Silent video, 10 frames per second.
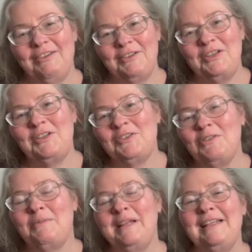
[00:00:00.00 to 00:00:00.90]
on
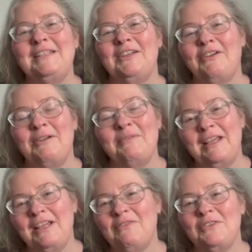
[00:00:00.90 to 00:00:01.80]
YouTube and Instagram.
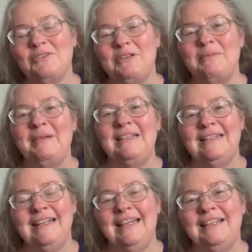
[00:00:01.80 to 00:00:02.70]
Thank you for joining me
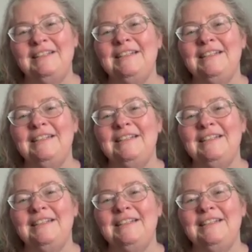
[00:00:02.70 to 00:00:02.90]
today.